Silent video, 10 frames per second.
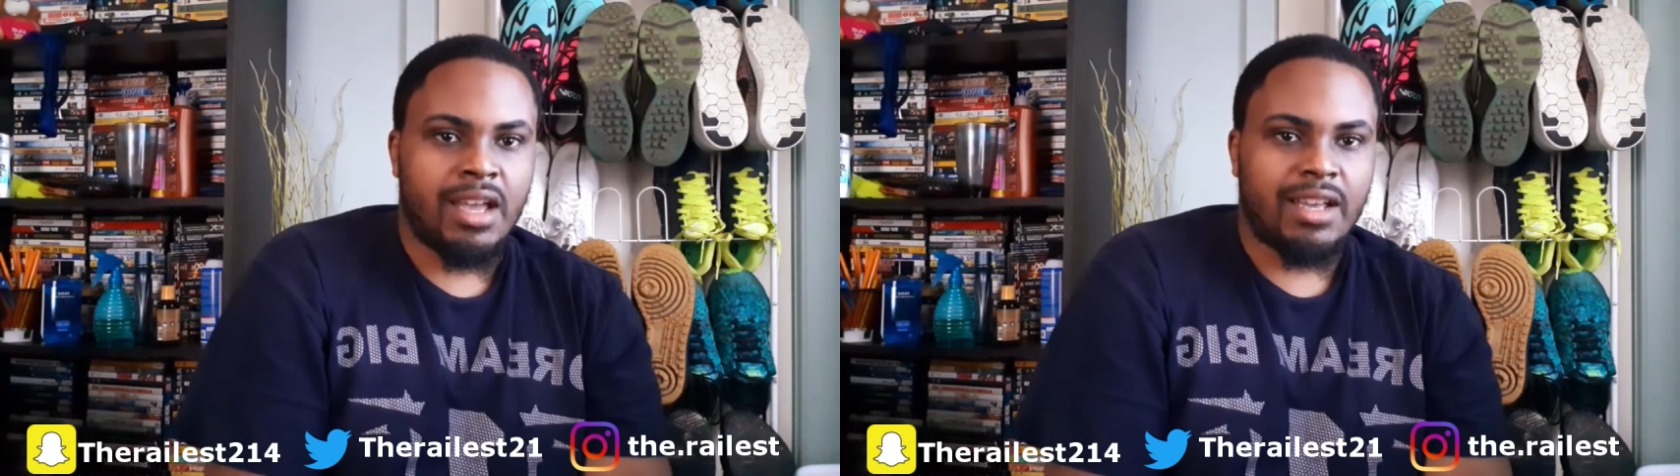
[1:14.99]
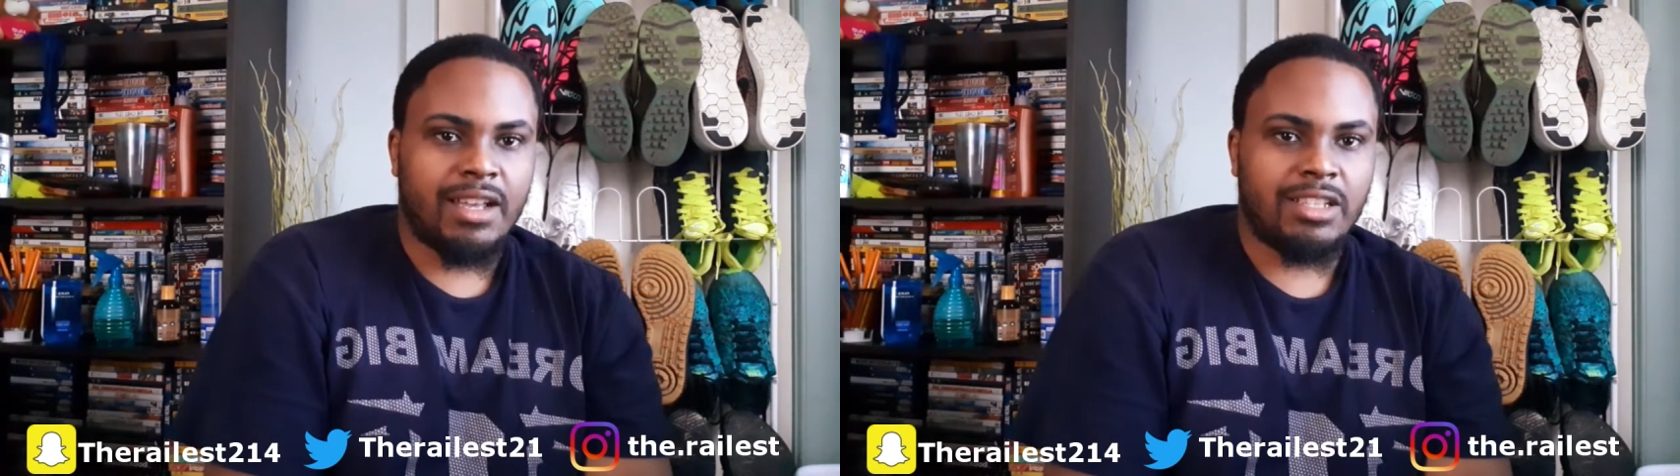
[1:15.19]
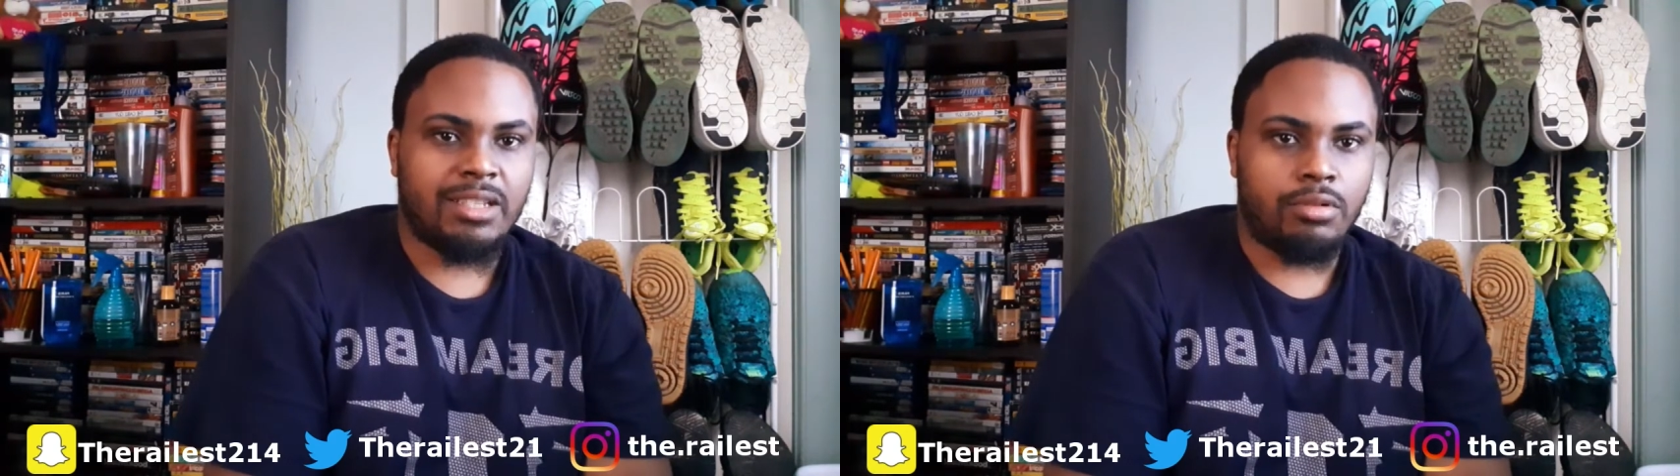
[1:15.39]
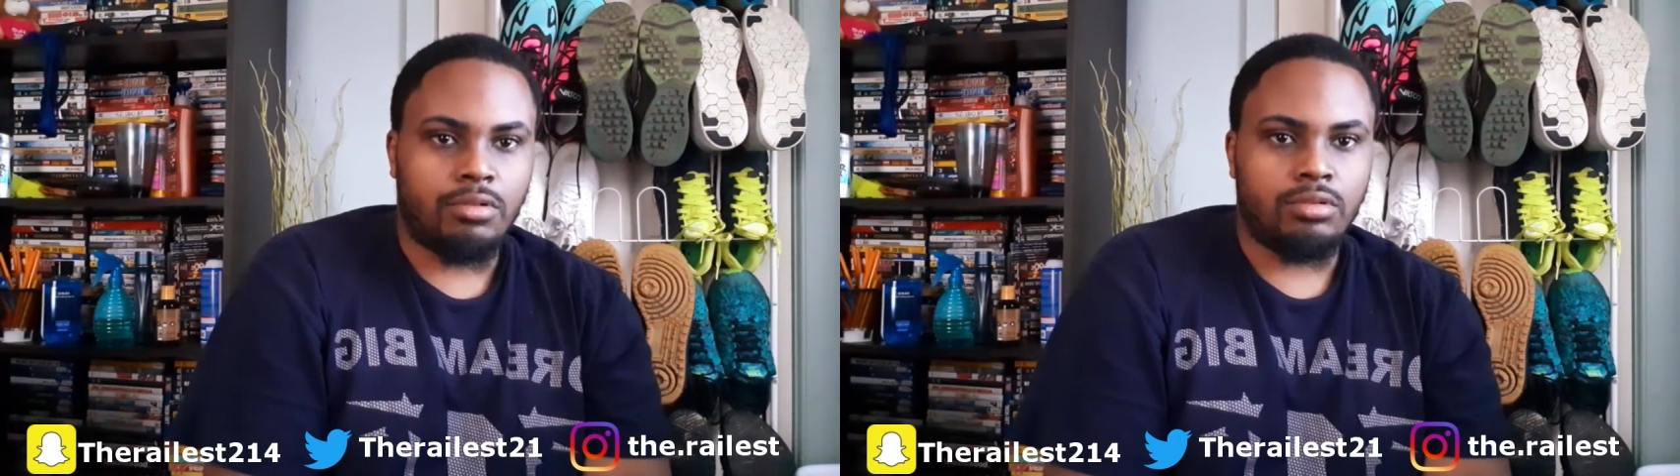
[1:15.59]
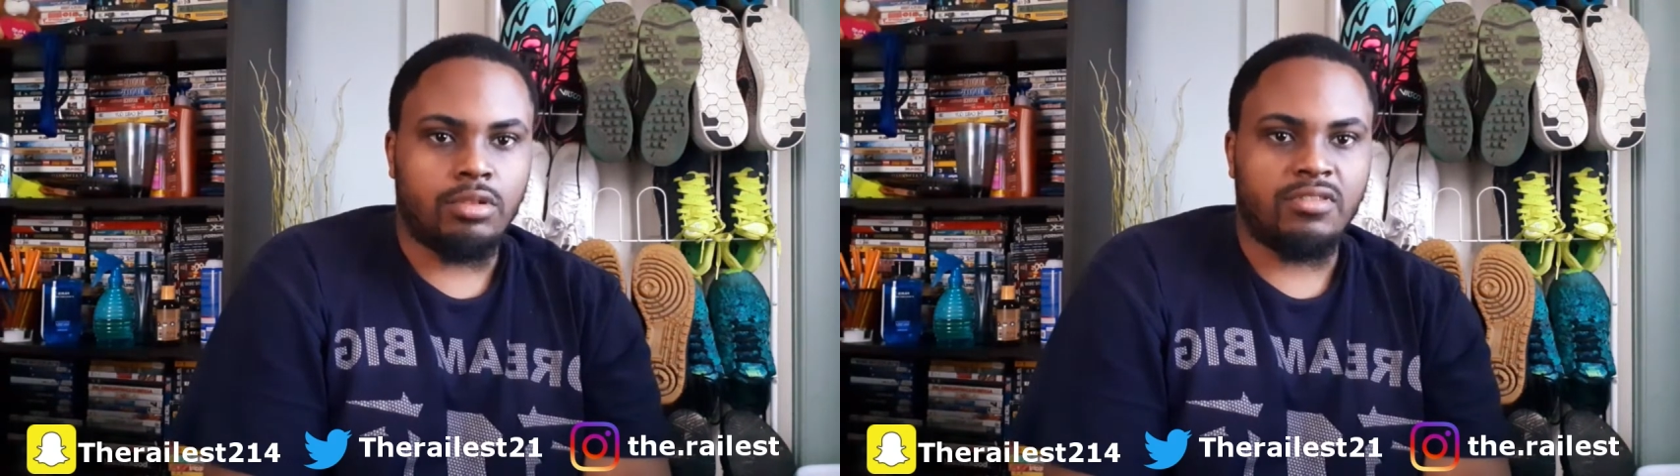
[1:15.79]
gets
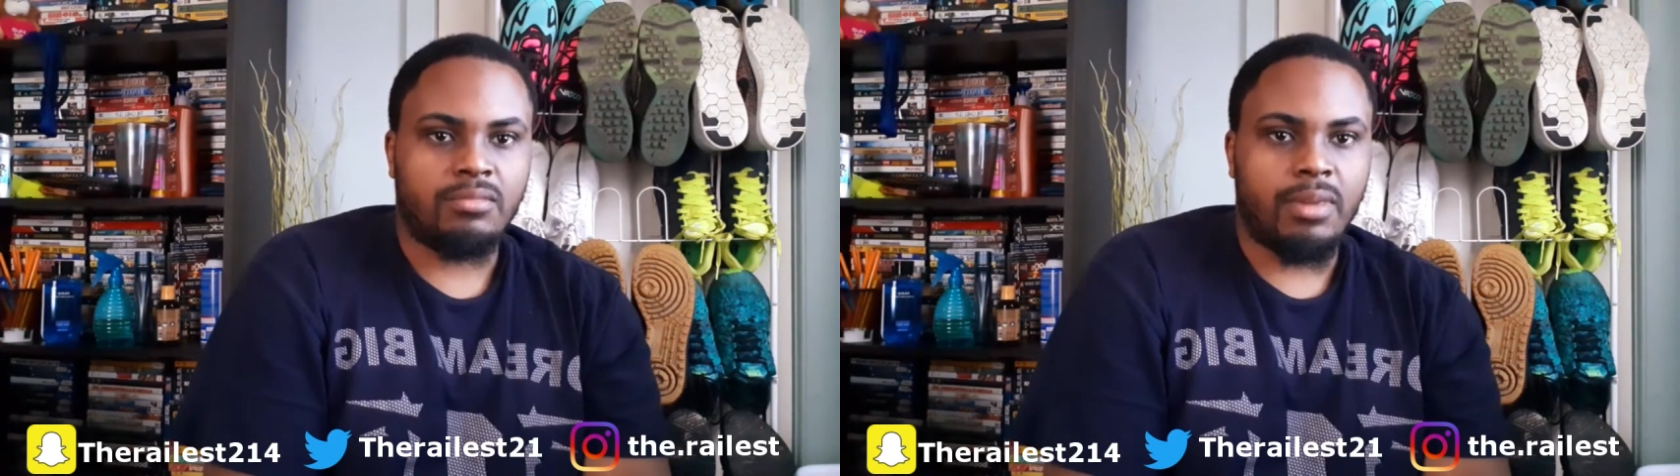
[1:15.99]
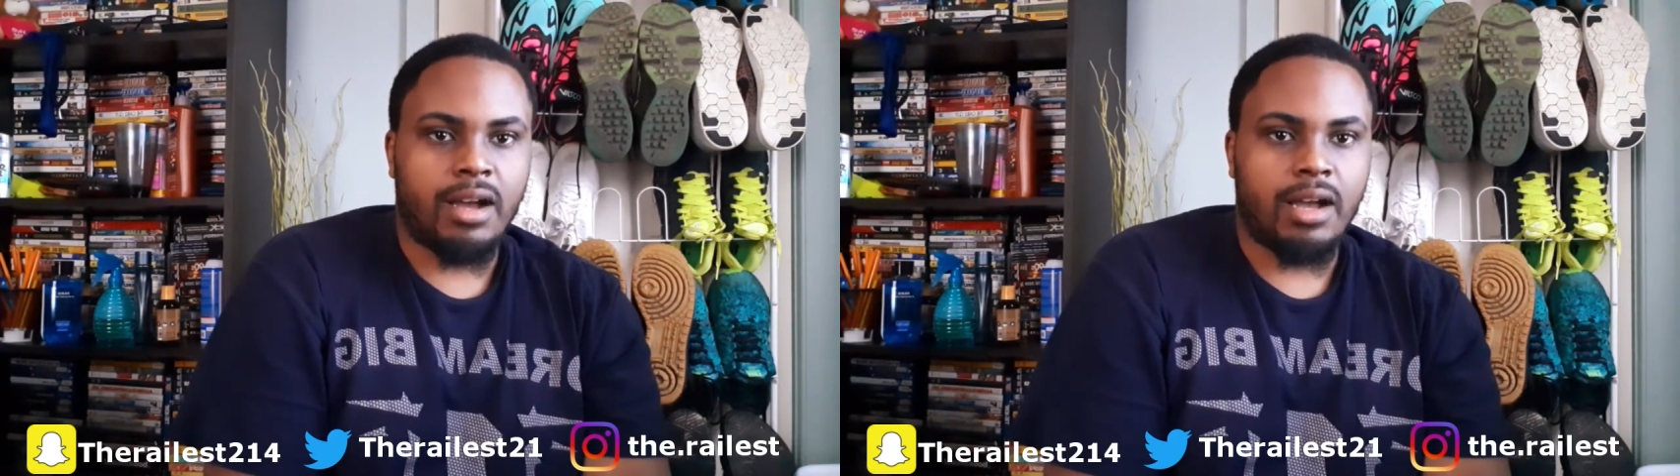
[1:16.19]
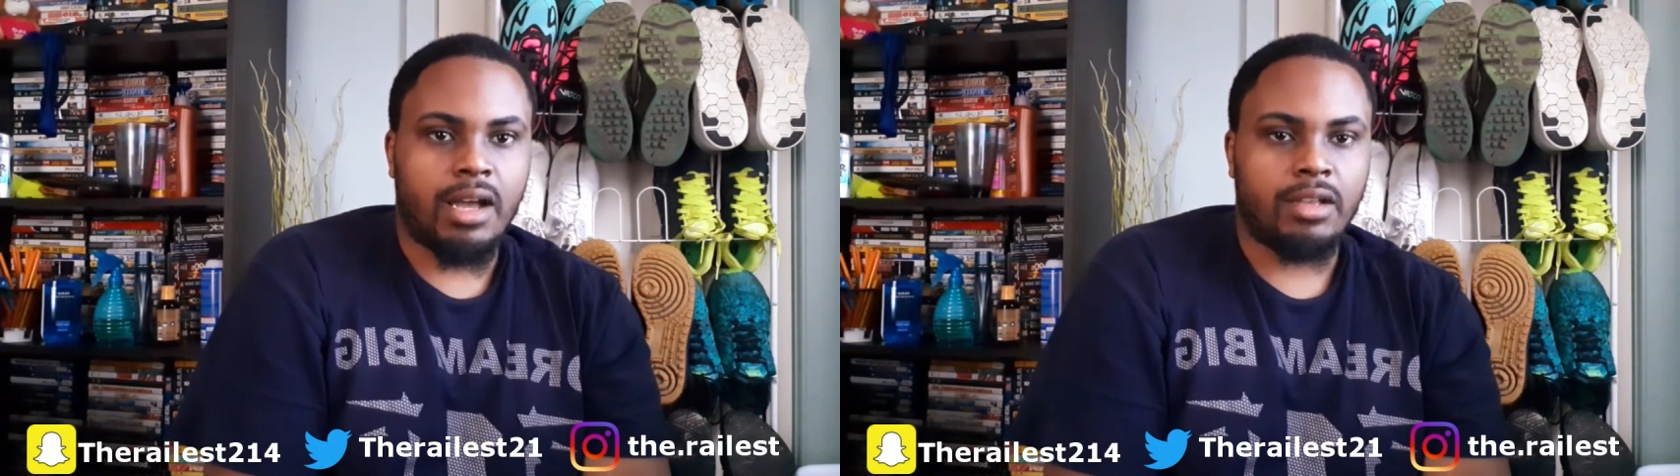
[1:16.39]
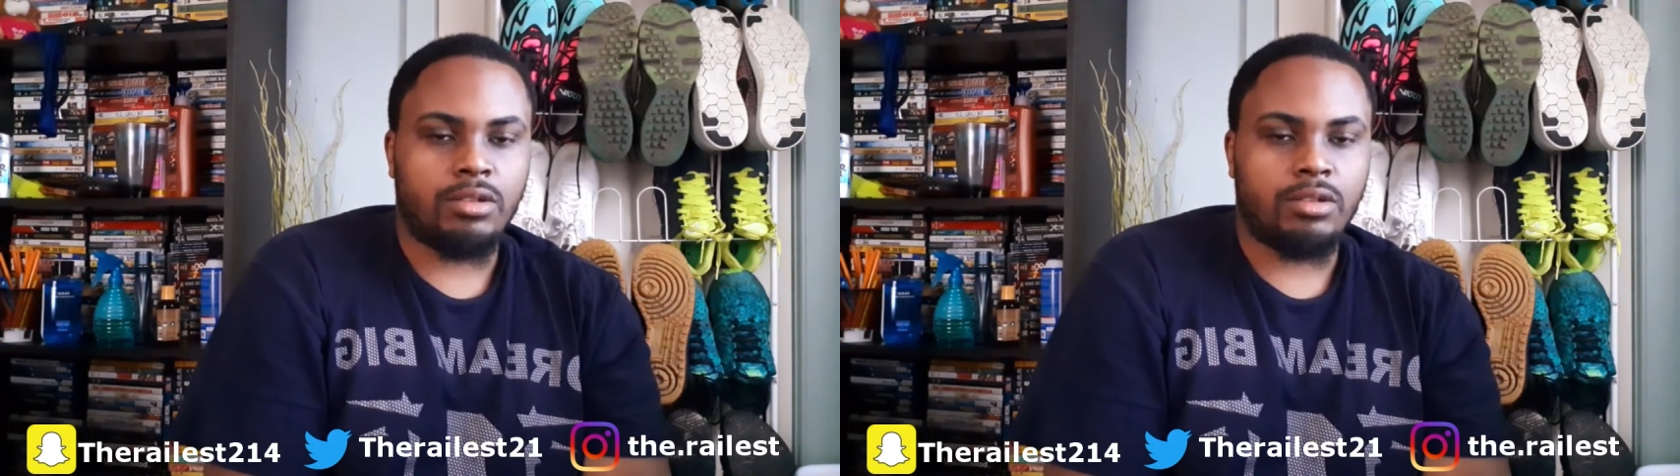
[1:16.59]
pulled over by